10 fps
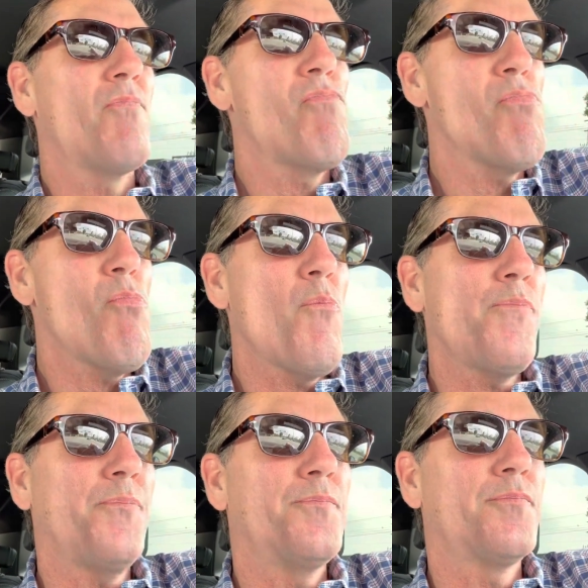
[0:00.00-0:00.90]

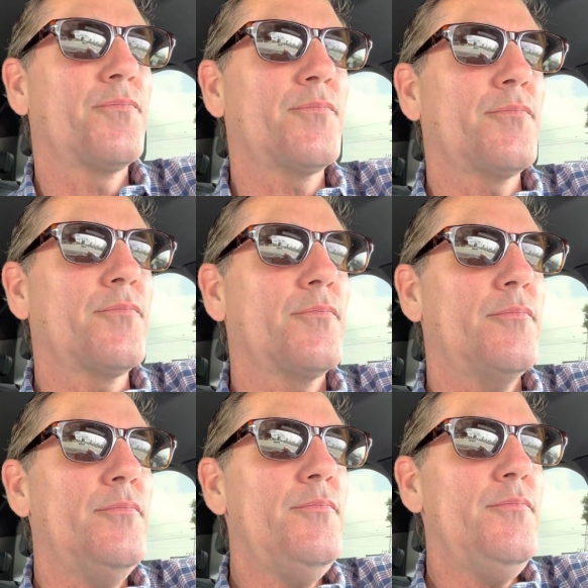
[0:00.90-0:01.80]

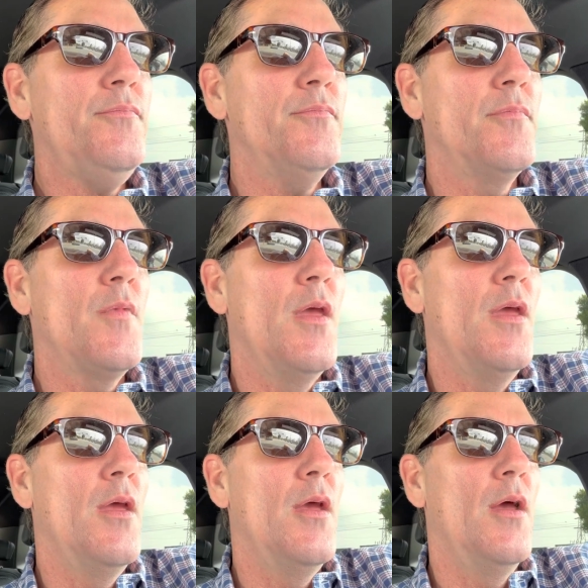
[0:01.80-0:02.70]

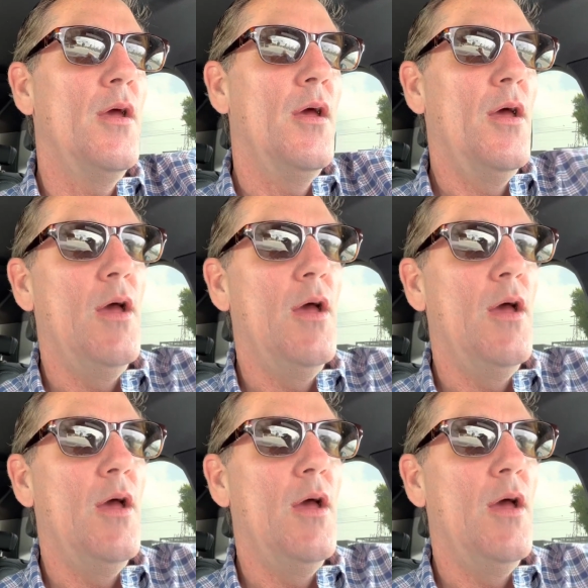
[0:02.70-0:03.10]
No one is speaking in this clip.